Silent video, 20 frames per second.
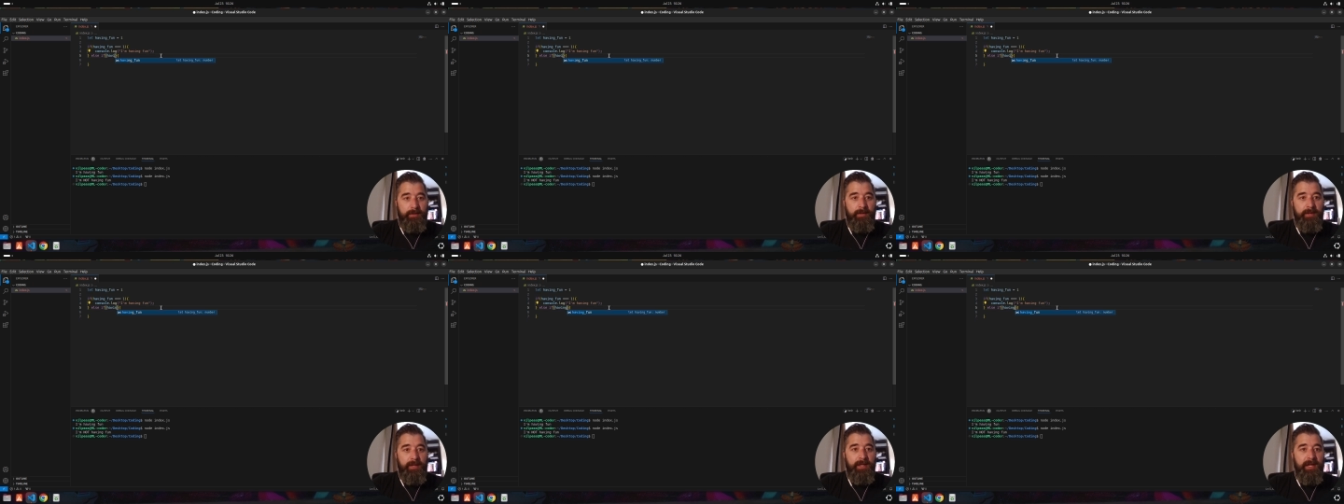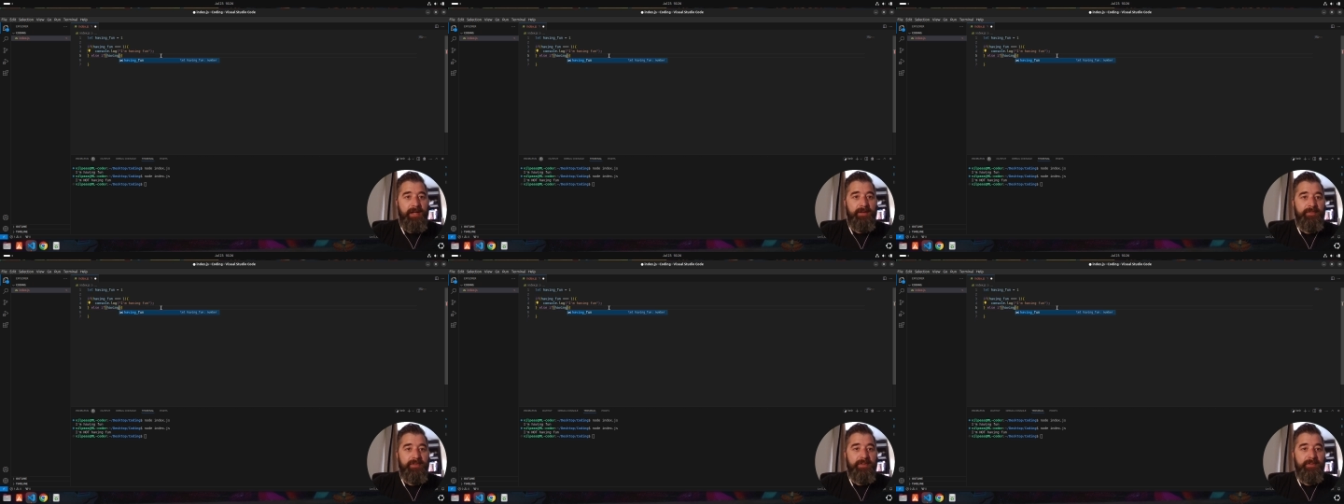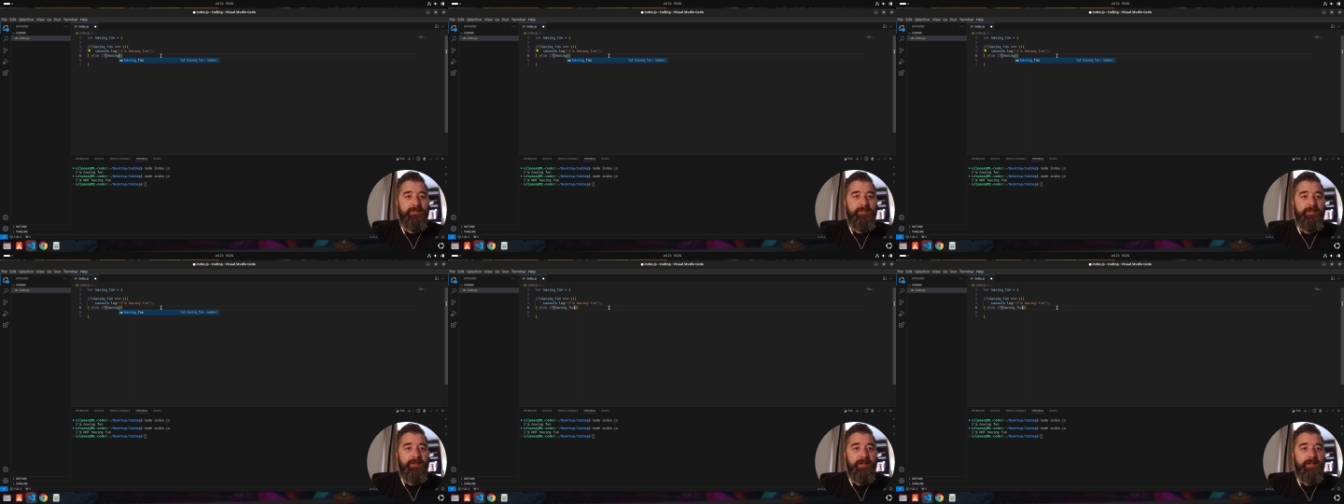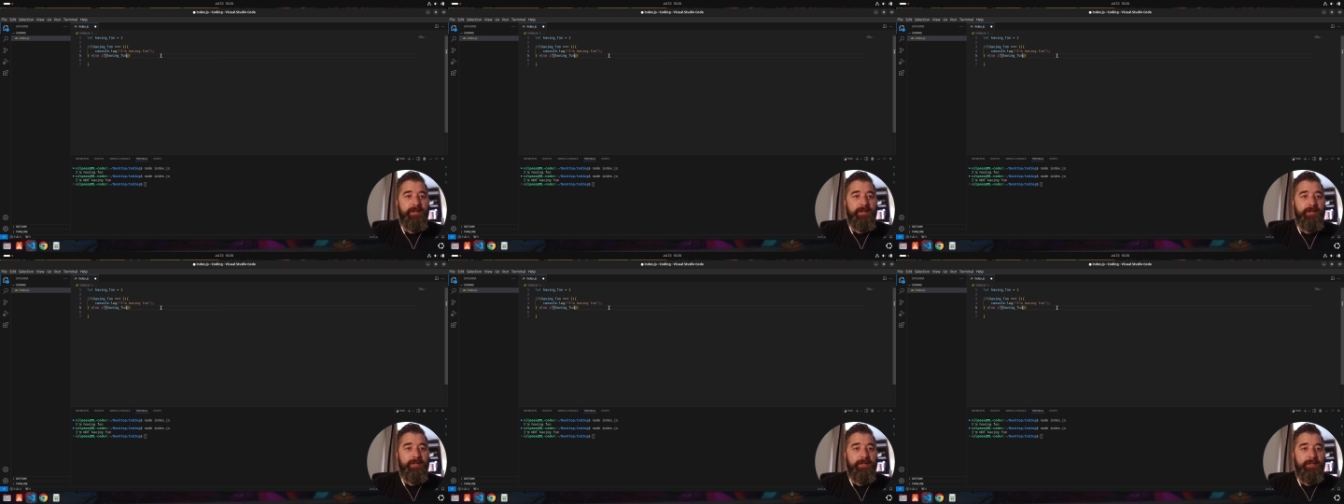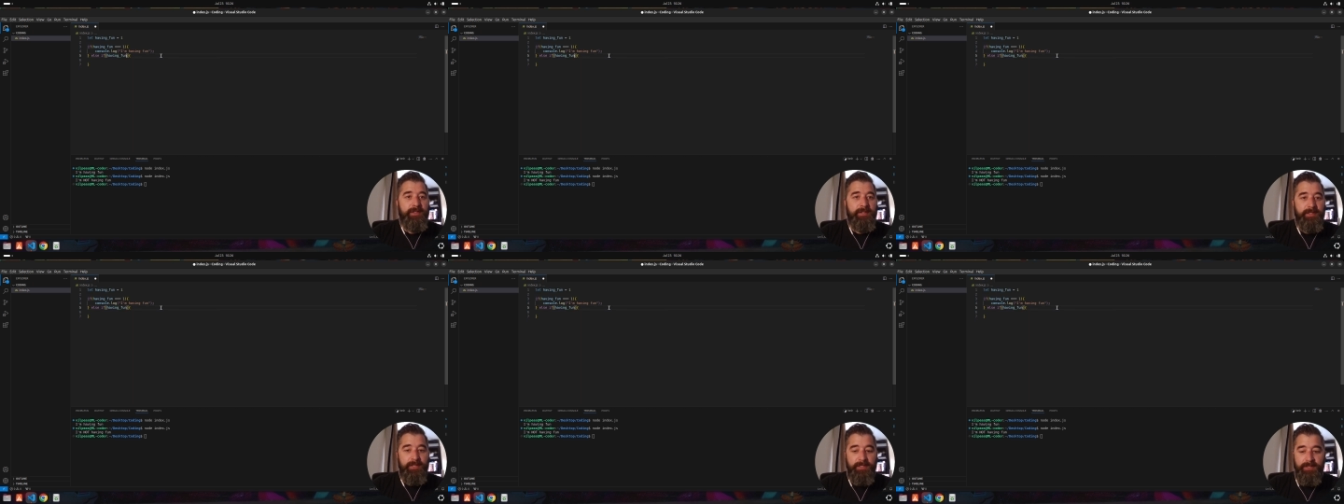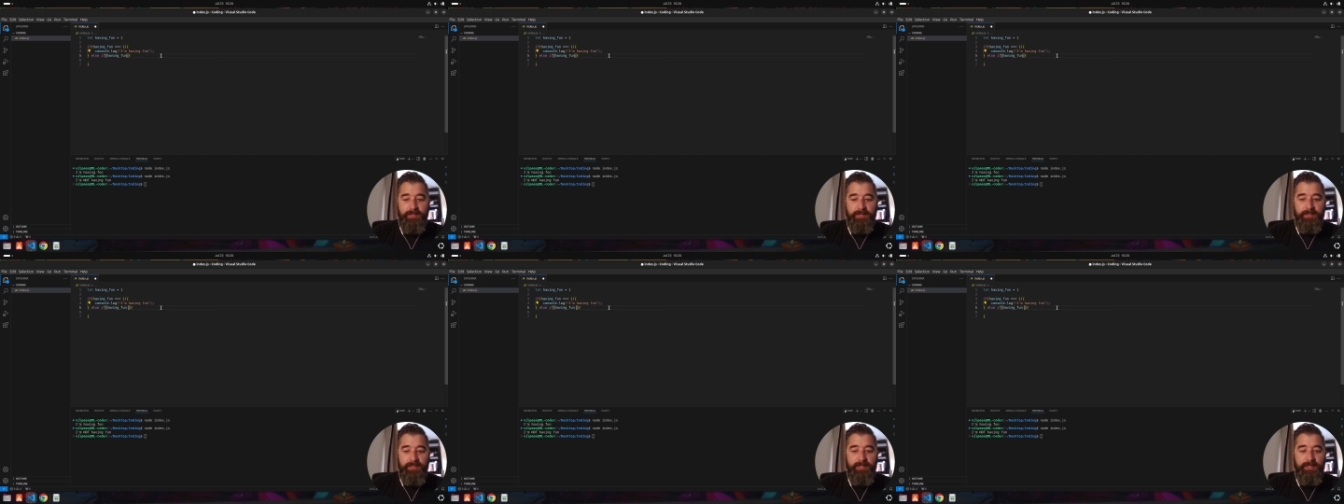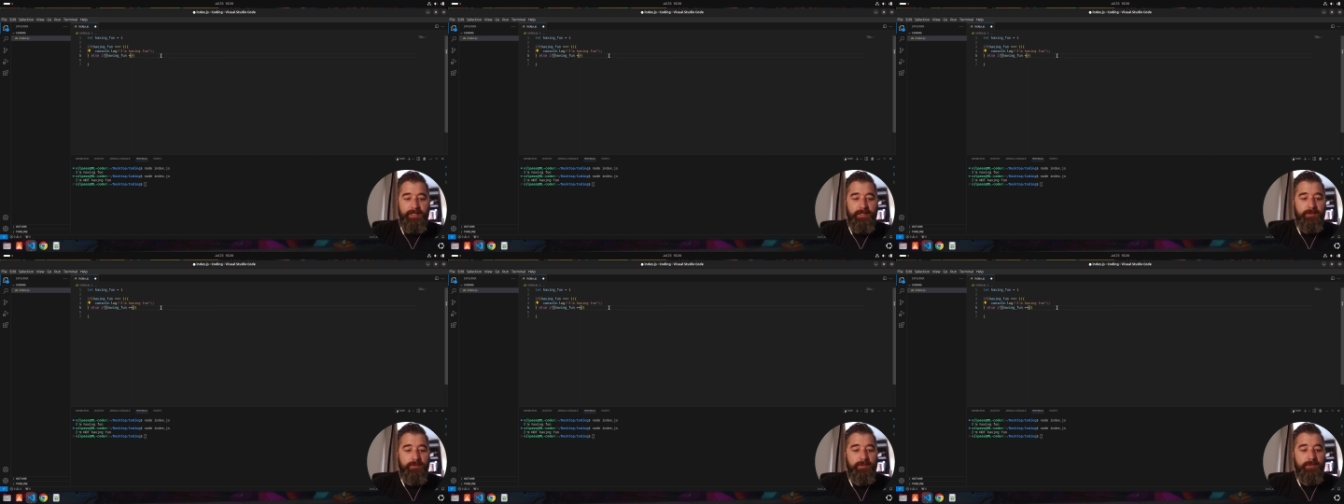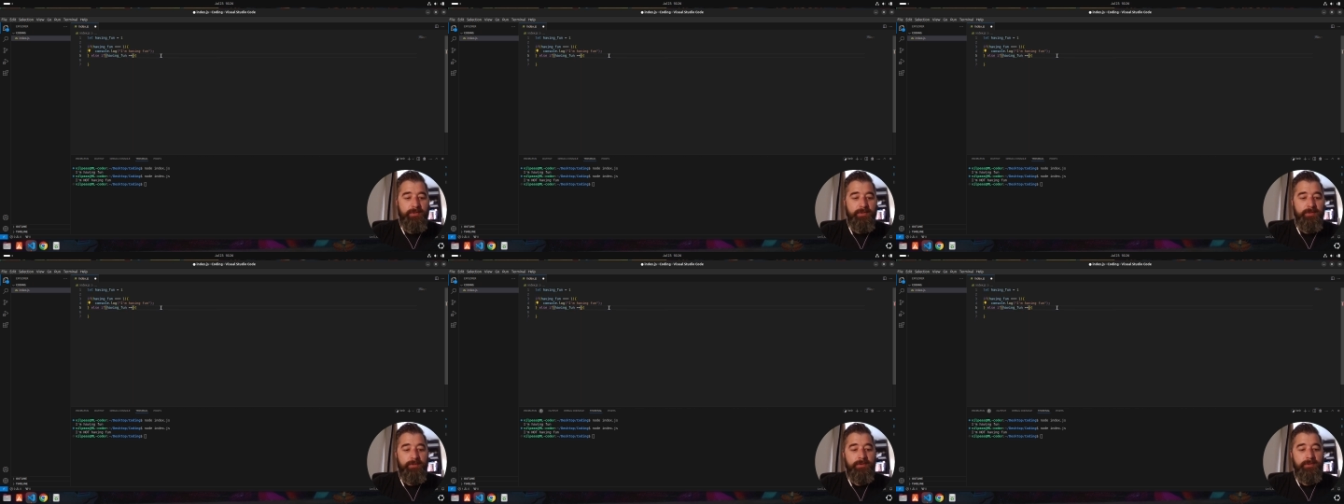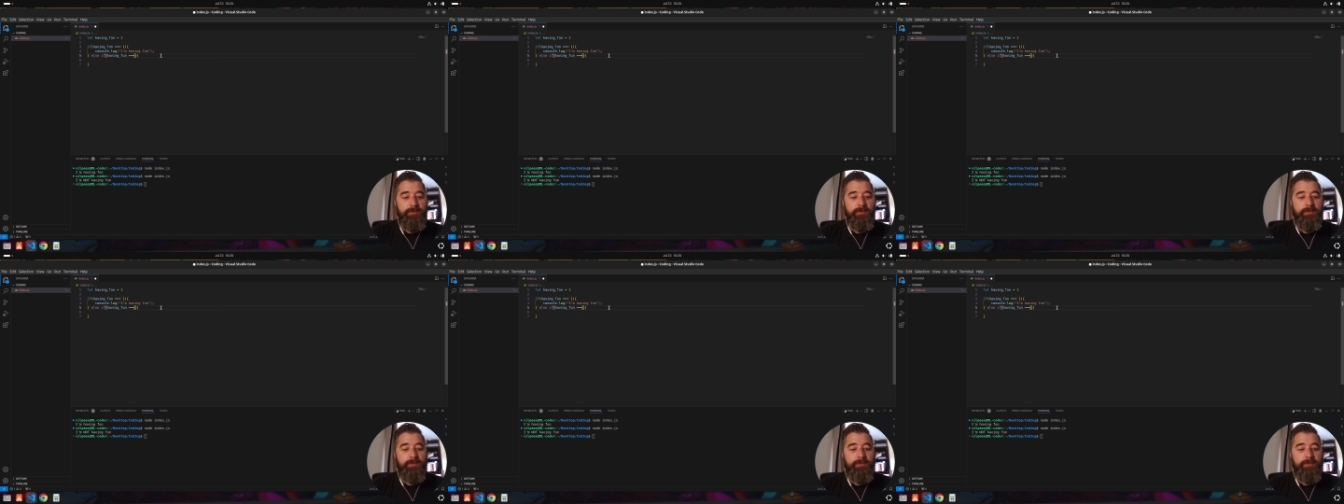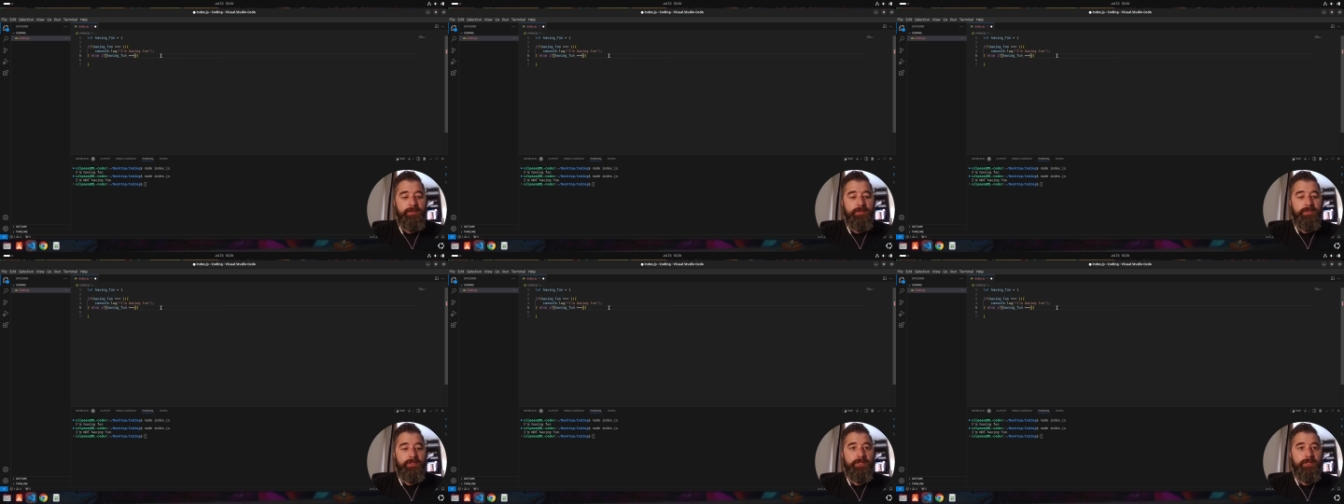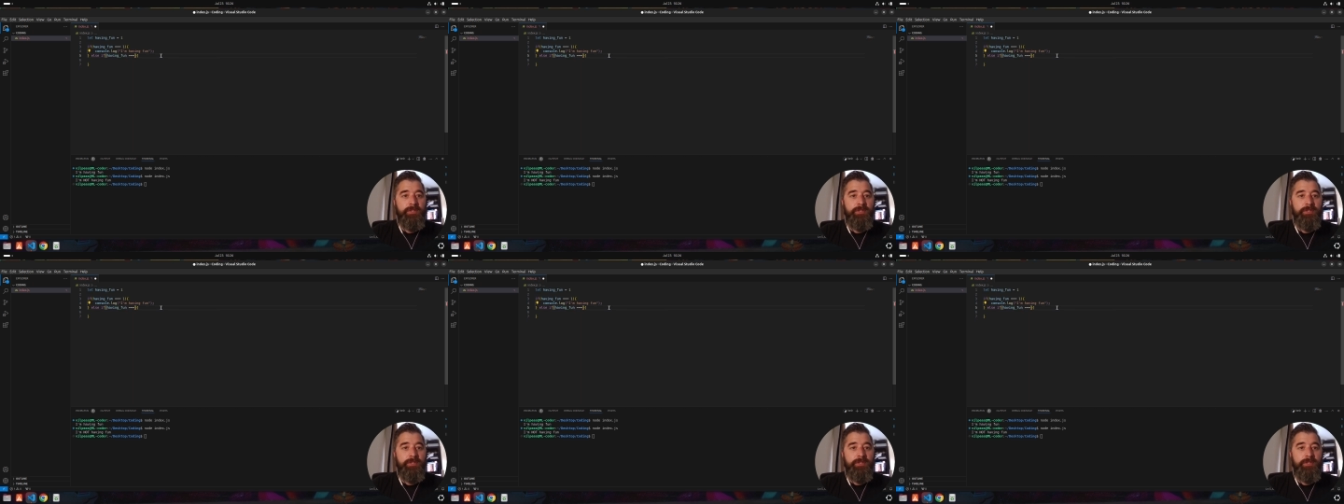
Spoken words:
having fun is equal to